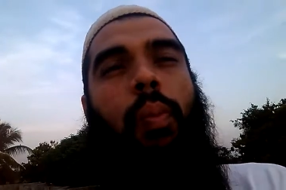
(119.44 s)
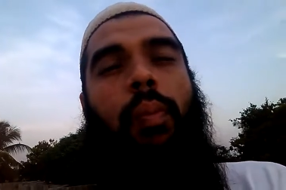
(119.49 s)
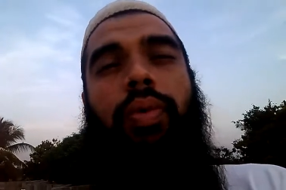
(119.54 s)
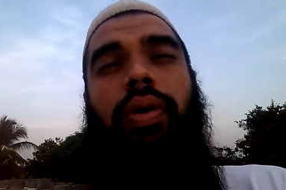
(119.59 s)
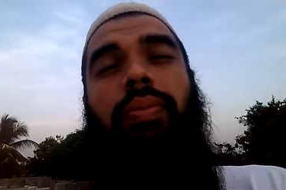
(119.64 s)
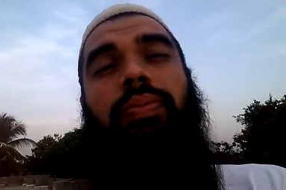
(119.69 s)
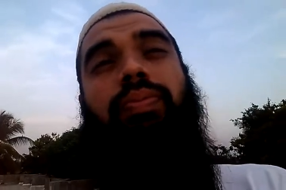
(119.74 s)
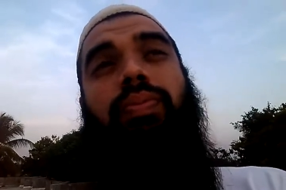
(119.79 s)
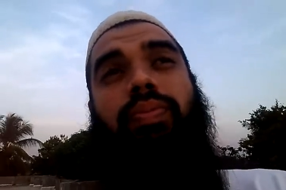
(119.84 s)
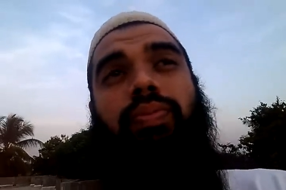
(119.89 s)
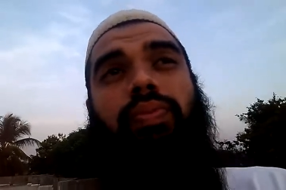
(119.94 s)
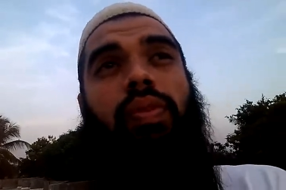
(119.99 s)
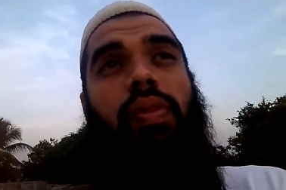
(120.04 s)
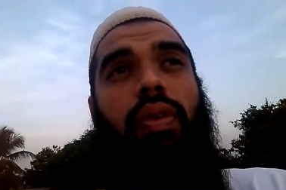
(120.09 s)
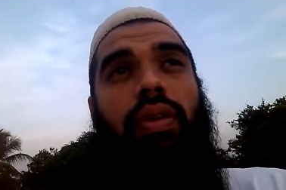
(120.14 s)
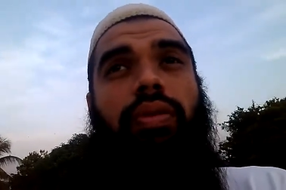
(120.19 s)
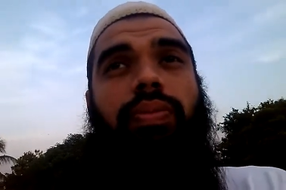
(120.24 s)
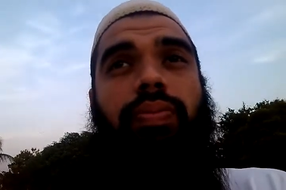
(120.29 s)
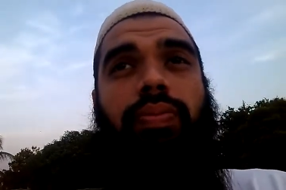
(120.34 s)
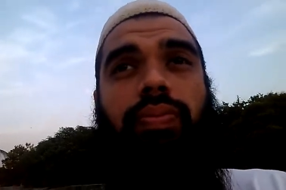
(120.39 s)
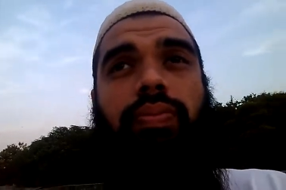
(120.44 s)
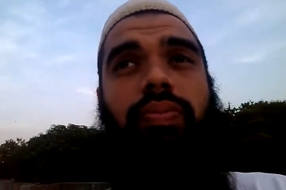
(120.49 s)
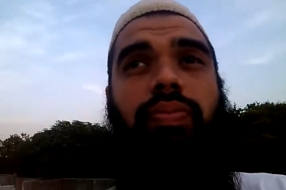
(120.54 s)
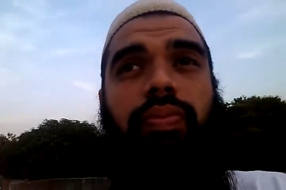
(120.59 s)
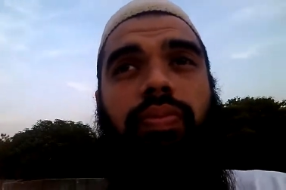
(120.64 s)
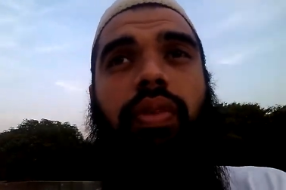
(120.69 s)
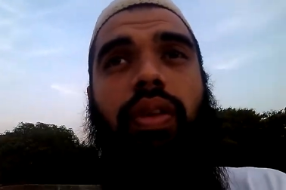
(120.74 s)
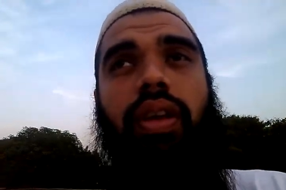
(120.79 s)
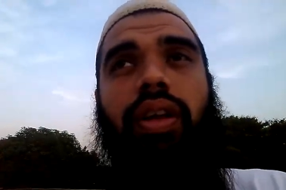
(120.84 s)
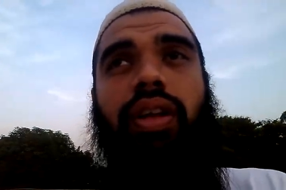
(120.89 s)
Well,
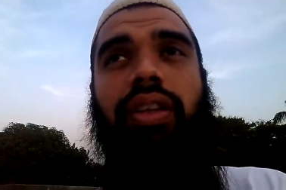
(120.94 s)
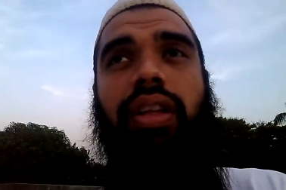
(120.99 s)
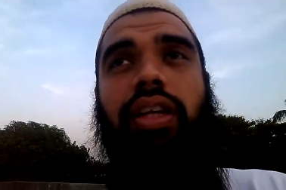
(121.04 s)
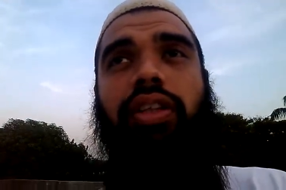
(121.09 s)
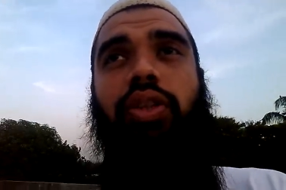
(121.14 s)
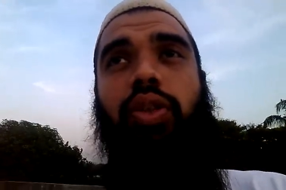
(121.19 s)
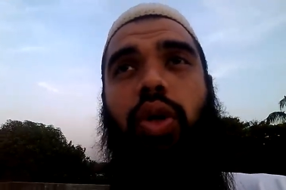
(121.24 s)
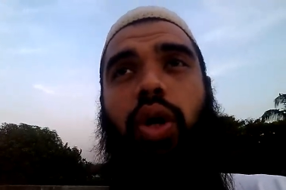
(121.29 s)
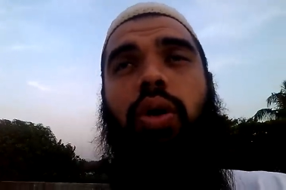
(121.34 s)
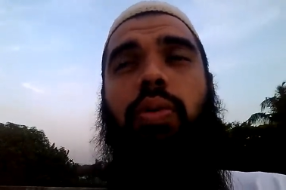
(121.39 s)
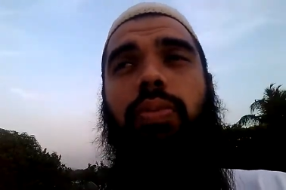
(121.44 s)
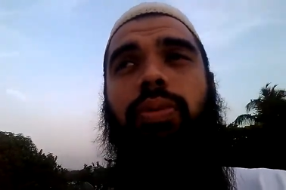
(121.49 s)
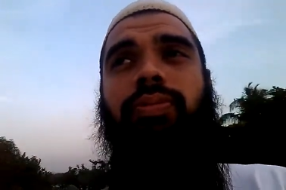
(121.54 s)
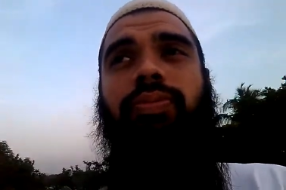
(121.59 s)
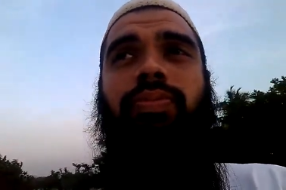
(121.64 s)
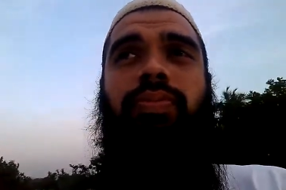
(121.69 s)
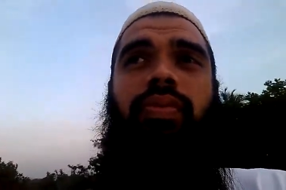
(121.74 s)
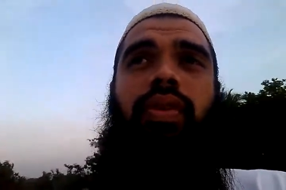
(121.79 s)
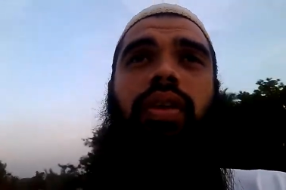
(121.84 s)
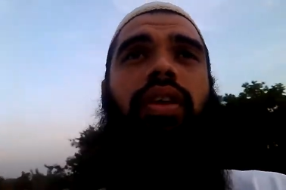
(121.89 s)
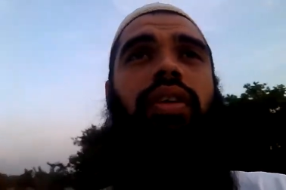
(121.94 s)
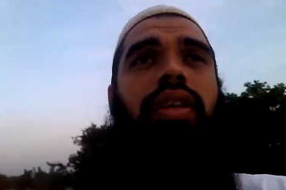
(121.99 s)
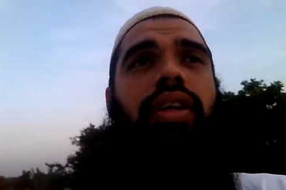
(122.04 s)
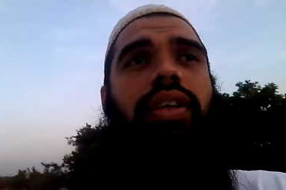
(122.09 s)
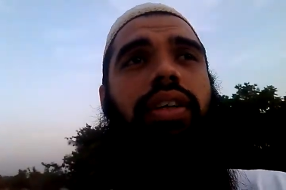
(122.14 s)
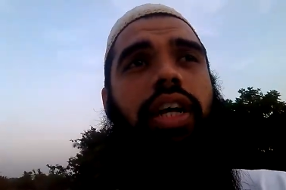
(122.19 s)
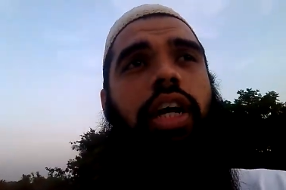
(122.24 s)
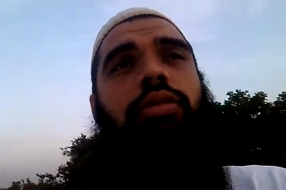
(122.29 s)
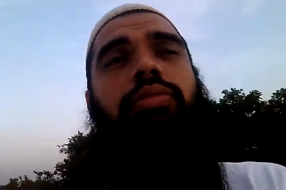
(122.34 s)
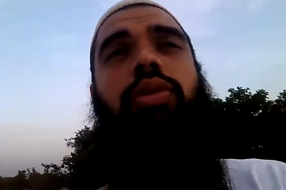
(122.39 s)
that job, the
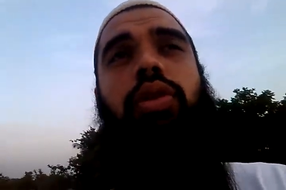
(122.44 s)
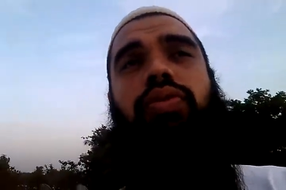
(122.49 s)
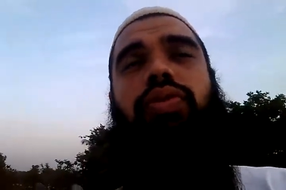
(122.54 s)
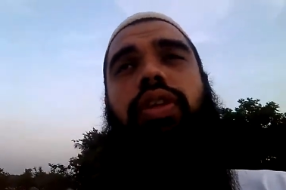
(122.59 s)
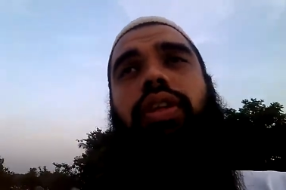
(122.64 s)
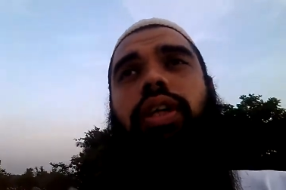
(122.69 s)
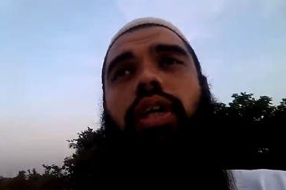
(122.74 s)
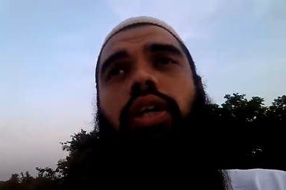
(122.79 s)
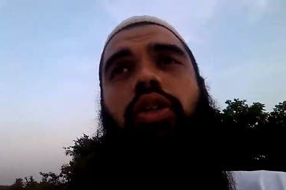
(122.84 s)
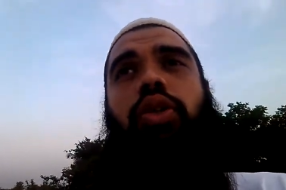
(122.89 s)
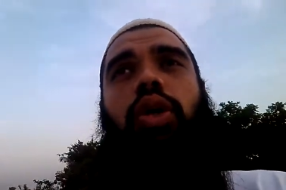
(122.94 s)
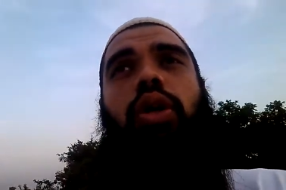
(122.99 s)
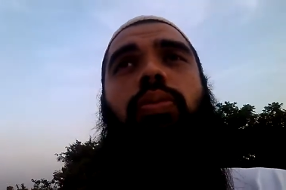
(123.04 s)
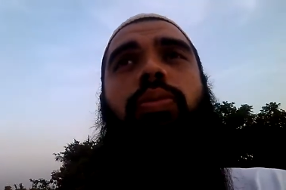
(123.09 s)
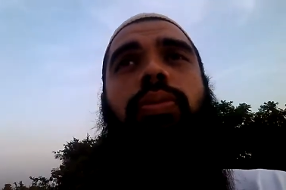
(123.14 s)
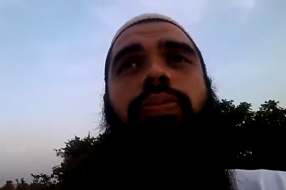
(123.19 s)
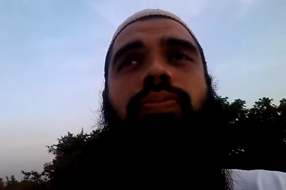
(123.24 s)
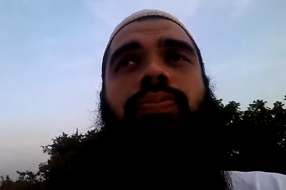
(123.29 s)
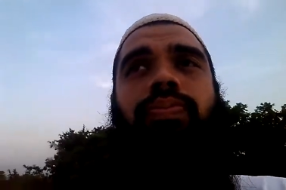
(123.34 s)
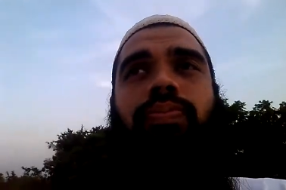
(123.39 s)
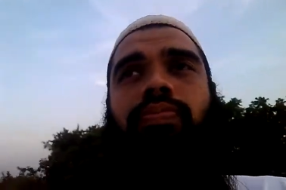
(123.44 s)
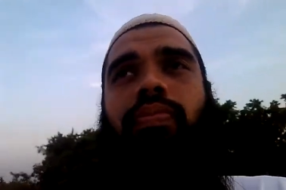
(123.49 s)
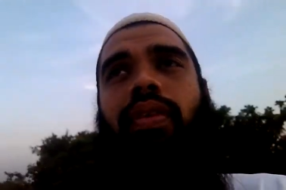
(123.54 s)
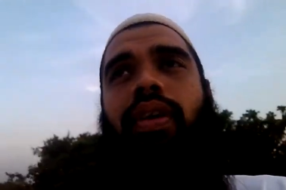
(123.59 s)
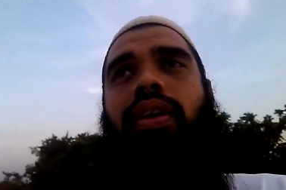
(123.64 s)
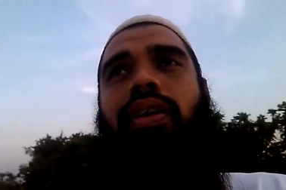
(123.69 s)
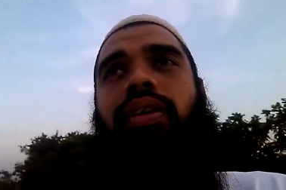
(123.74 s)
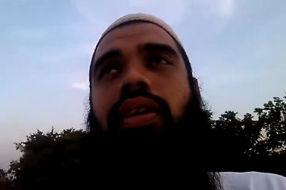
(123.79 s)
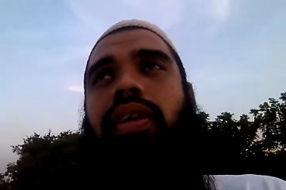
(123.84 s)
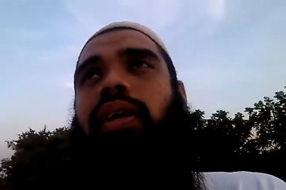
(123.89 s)
Times of India job,
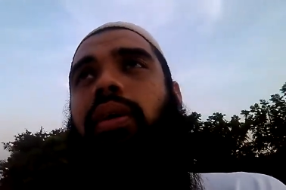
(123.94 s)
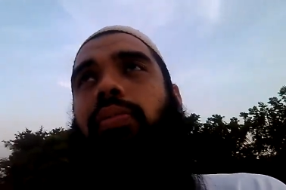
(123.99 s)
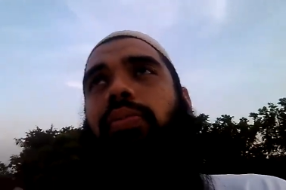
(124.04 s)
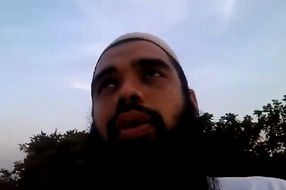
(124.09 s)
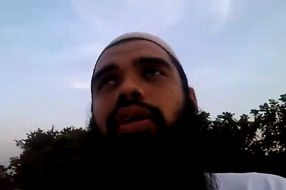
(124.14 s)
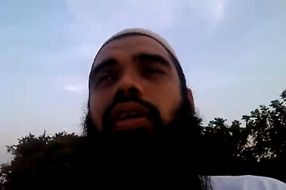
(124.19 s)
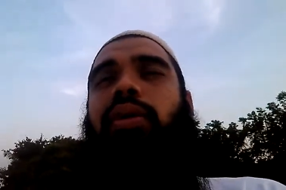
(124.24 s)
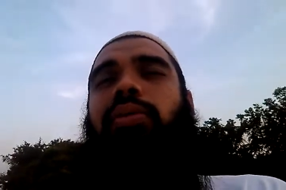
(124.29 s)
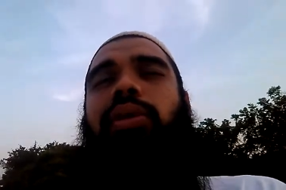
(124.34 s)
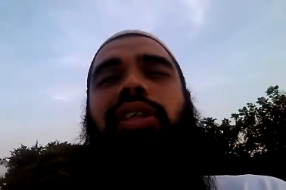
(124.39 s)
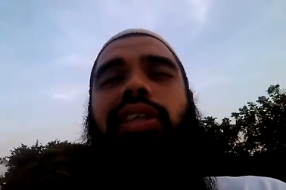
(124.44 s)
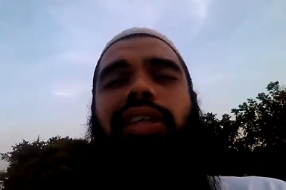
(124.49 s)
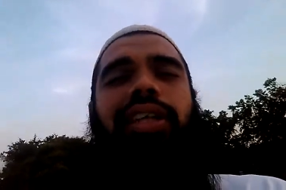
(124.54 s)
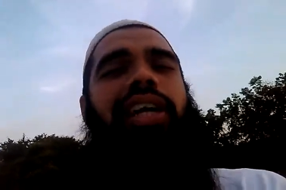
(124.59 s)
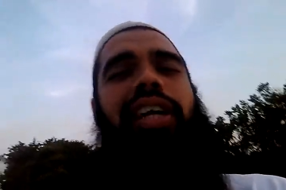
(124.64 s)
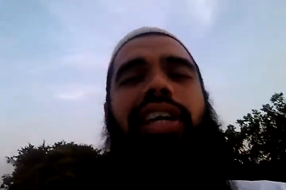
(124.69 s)
Prathamesh and